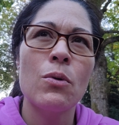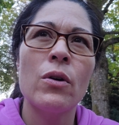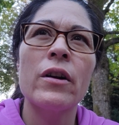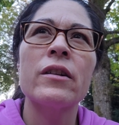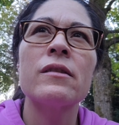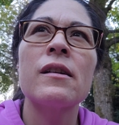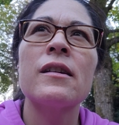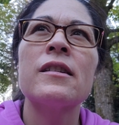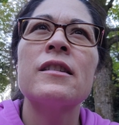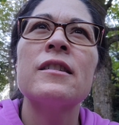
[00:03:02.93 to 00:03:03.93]
board,
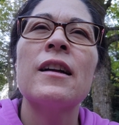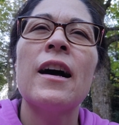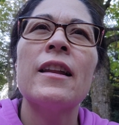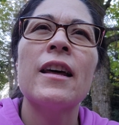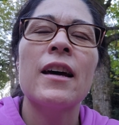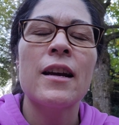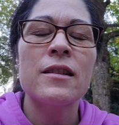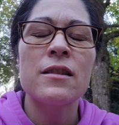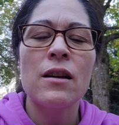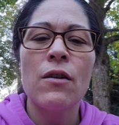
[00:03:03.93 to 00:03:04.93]
and then I
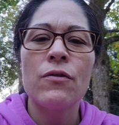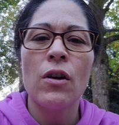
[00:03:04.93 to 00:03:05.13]
stuffed